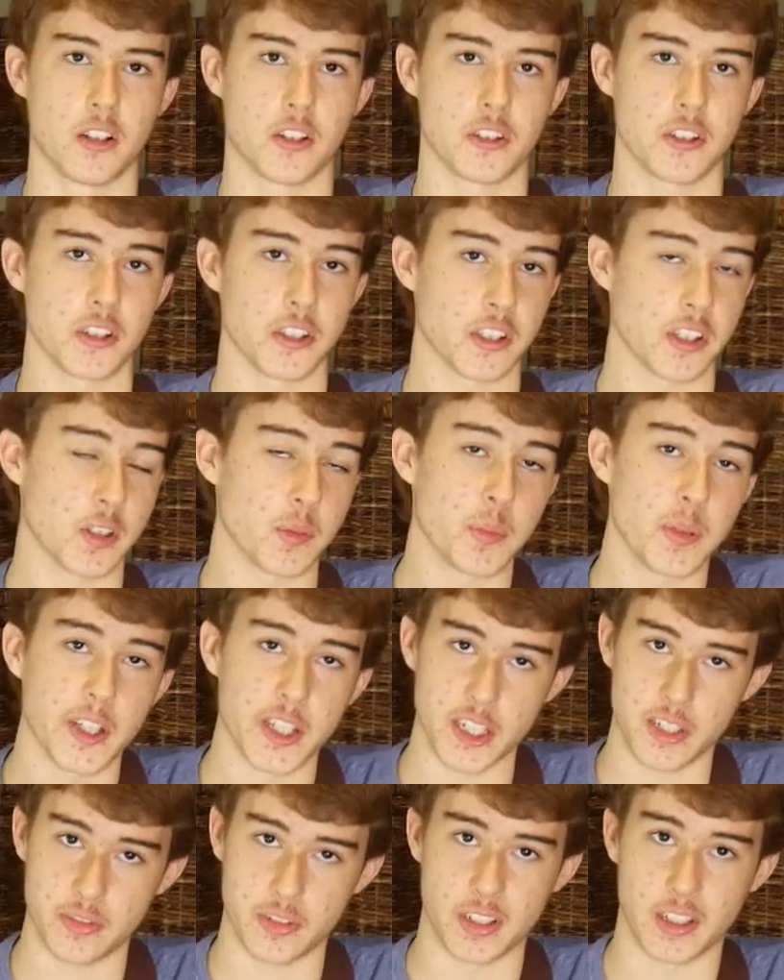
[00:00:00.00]
So you can
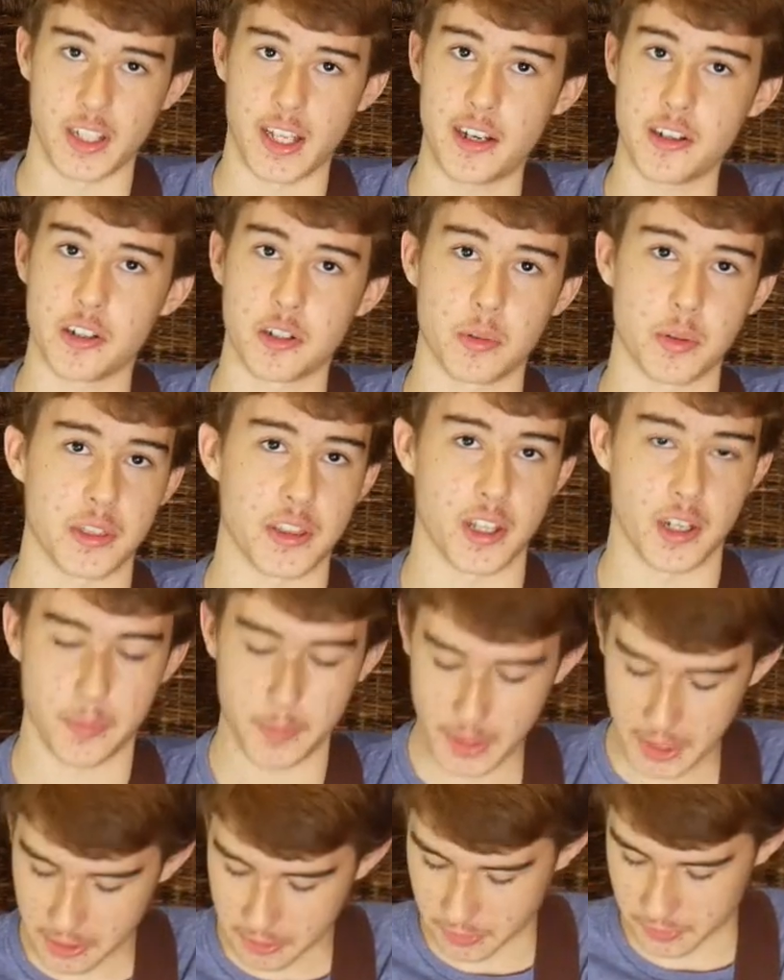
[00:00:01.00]
play even louder without a
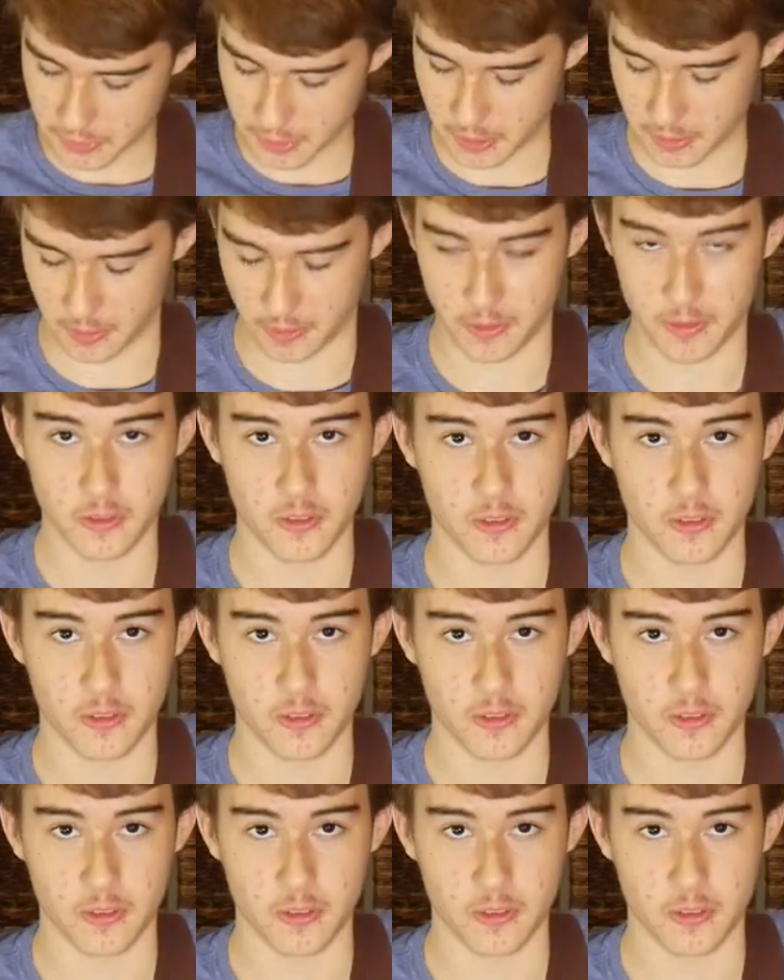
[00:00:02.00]
microphone.